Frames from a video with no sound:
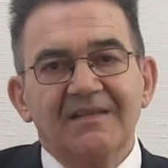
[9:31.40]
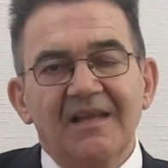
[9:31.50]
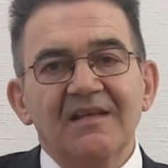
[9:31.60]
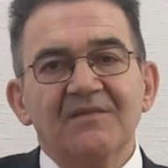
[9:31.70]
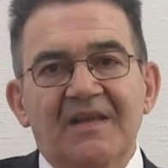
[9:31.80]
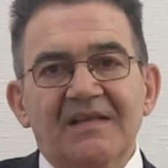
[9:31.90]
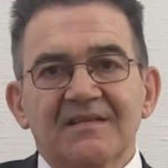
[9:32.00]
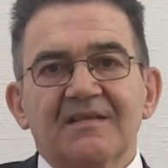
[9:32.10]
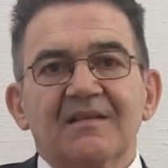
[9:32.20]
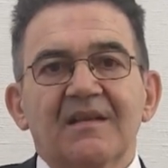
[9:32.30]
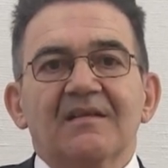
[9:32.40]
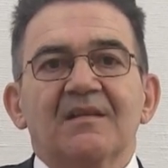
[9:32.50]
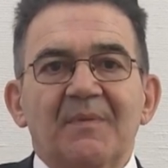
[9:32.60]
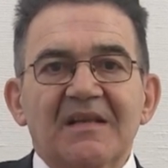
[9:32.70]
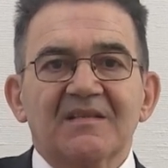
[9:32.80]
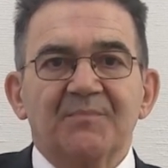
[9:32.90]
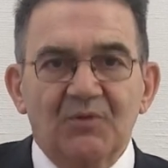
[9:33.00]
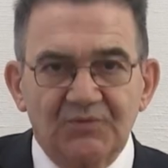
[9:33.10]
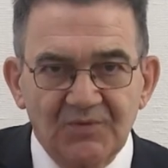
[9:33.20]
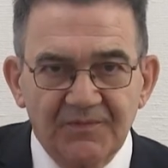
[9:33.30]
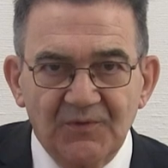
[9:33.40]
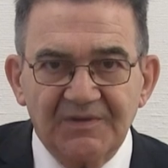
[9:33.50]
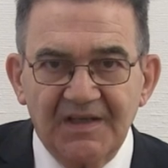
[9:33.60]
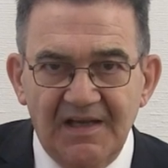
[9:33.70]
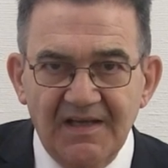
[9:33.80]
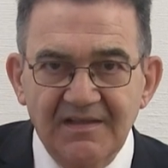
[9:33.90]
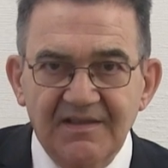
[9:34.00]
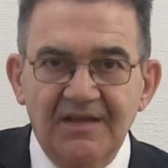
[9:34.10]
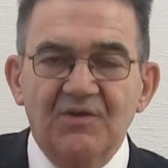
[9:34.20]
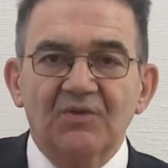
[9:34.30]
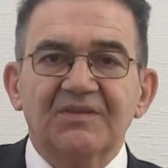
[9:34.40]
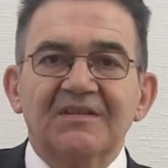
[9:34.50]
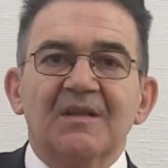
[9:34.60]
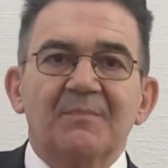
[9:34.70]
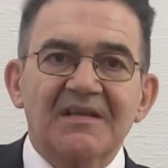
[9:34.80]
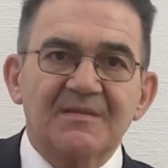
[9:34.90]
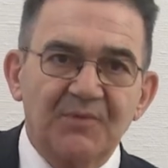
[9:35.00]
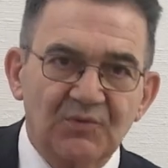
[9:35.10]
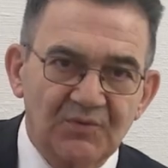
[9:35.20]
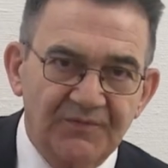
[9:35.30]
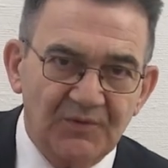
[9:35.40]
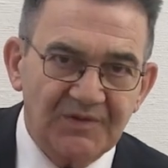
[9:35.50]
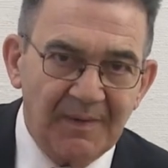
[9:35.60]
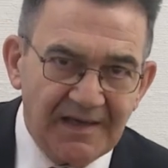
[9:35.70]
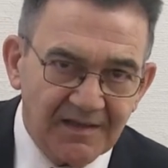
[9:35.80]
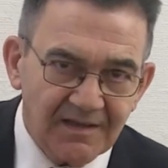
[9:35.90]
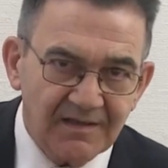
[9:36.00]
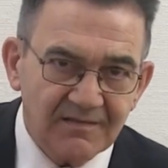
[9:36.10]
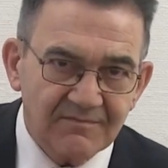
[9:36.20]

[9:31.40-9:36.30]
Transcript: They invest in the best product for the client and not in the best product for the bank.